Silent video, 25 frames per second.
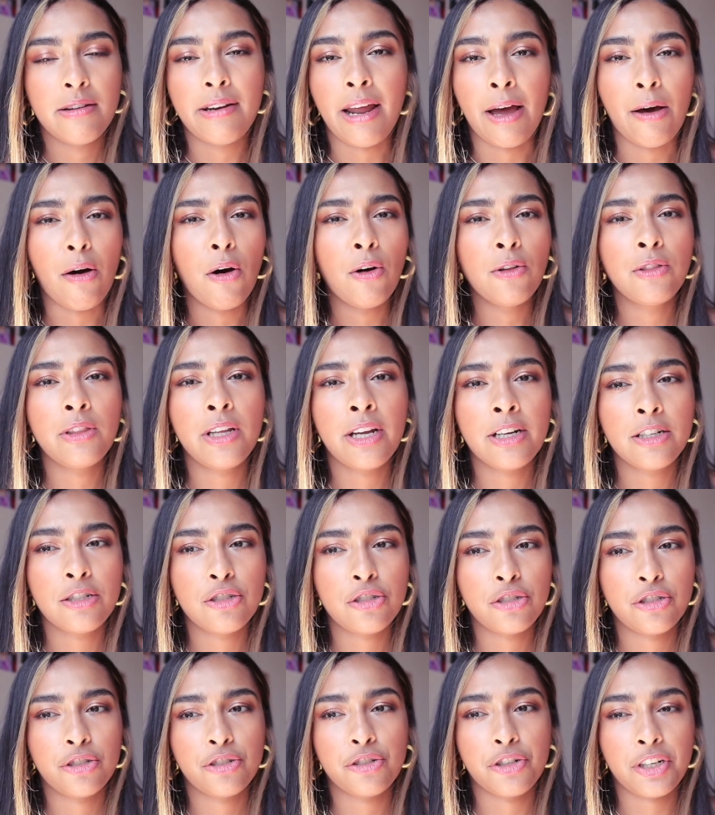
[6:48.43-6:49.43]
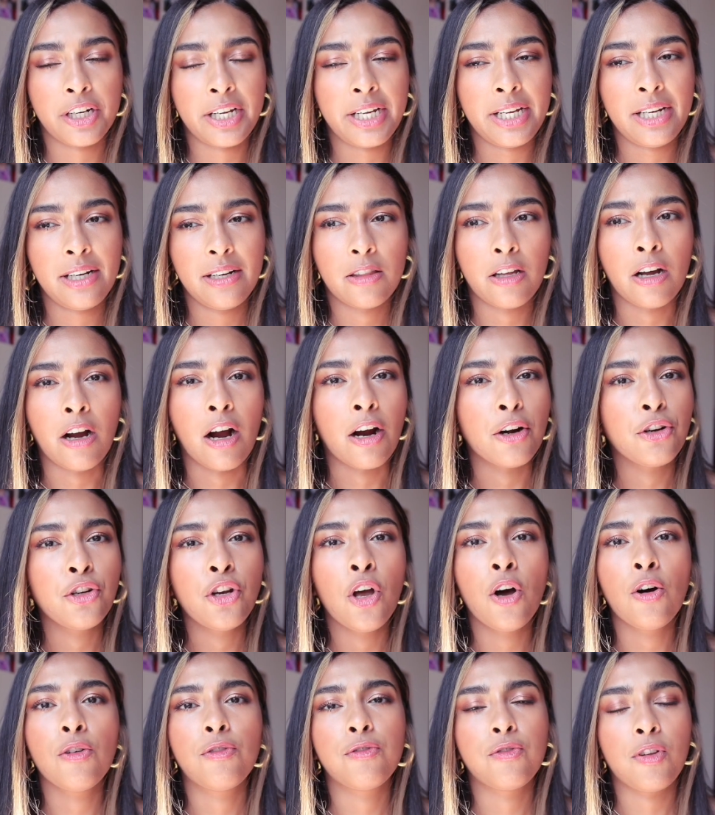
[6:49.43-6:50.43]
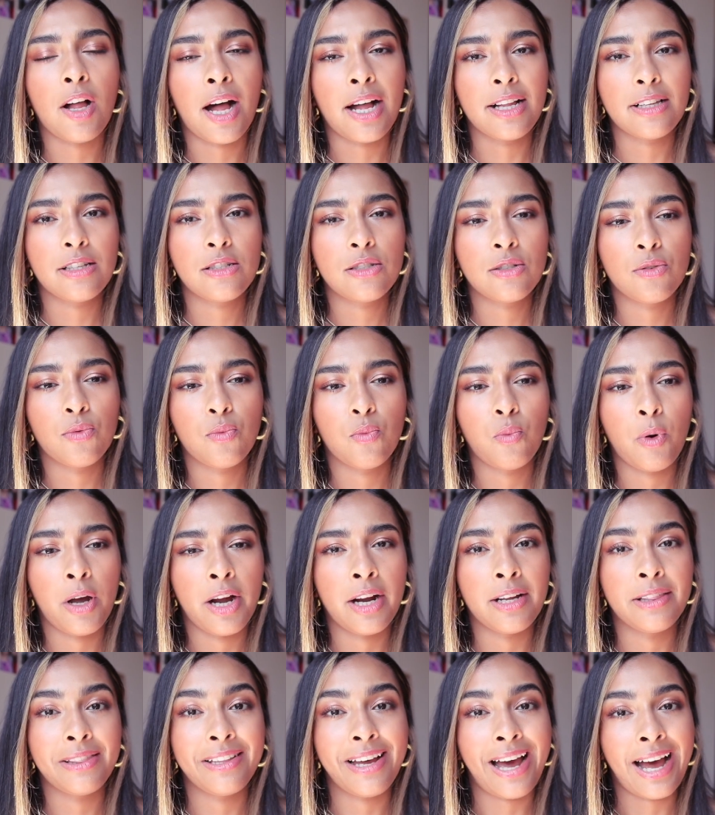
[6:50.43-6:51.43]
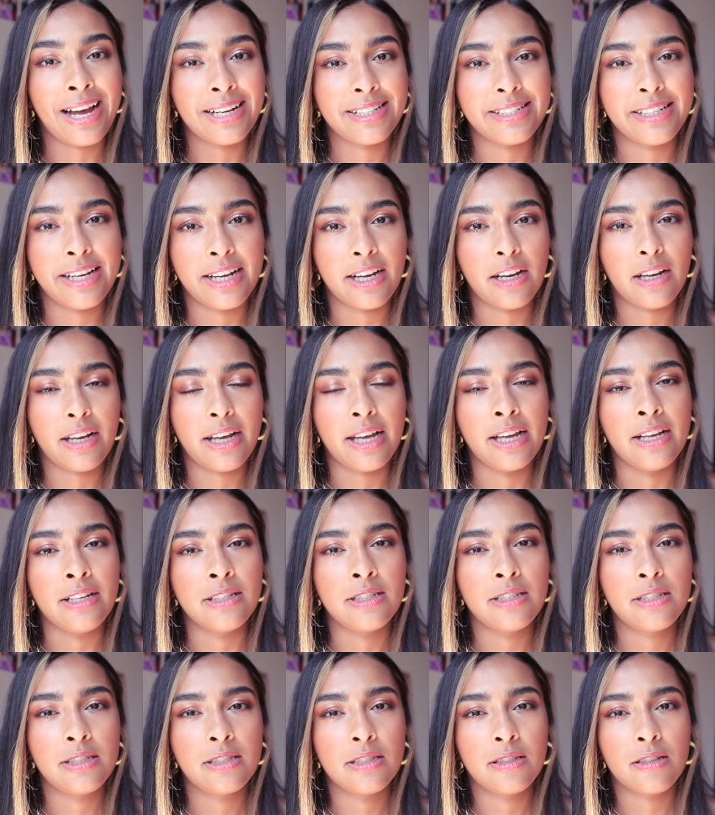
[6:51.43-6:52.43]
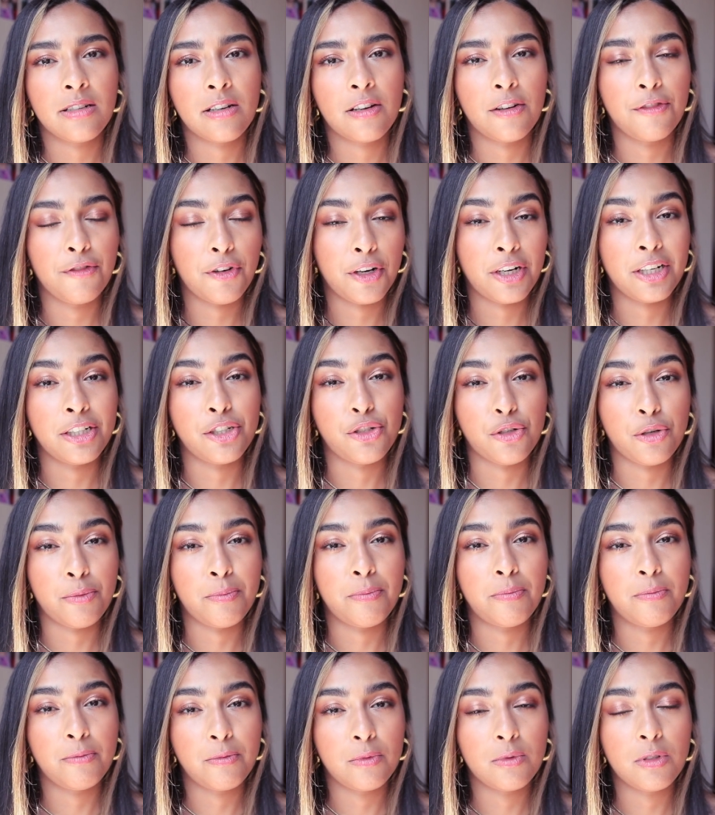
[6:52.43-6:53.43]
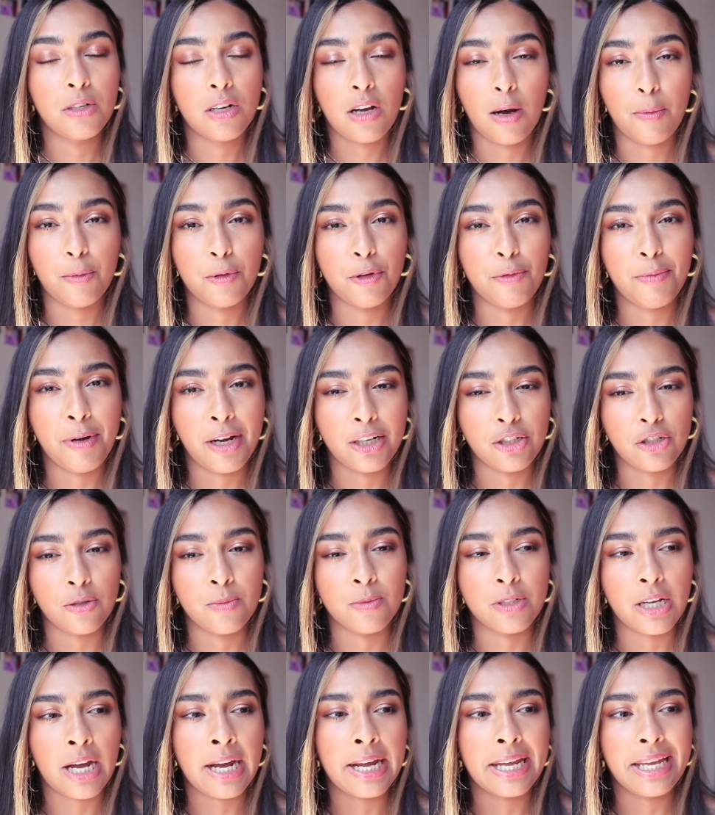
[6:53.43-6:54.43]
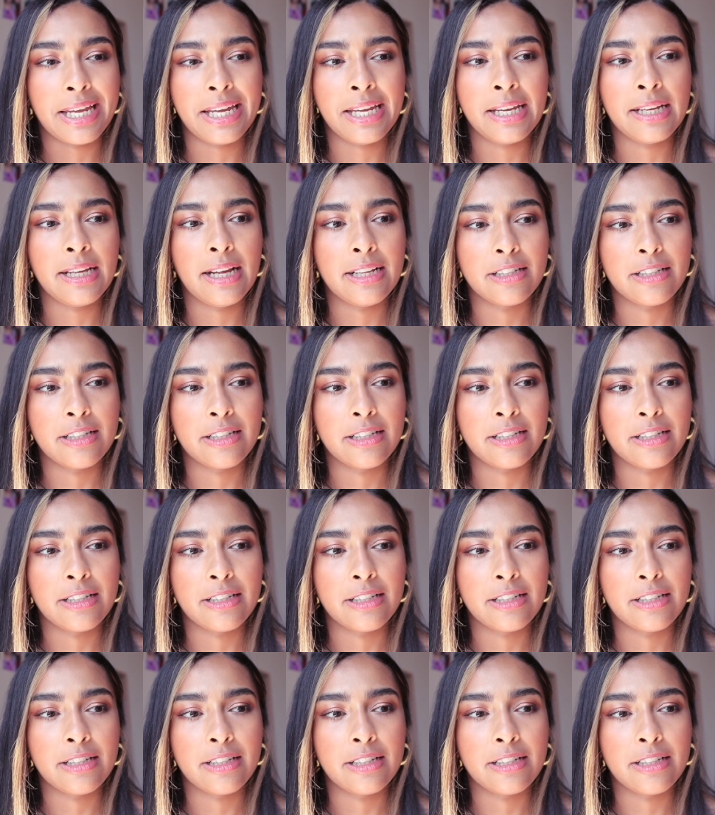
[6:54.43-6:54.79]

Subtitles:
Now on their street, there are no flats where the attic is converted into a couple of bedrooms, i.e.